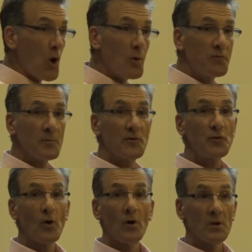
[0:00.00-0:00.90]
home from
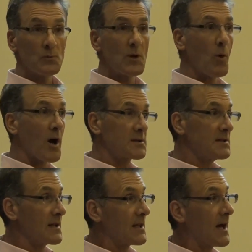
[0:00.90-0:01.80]
Seoul and we walked
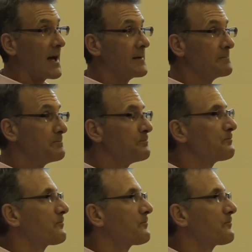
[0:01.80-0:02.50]
into that.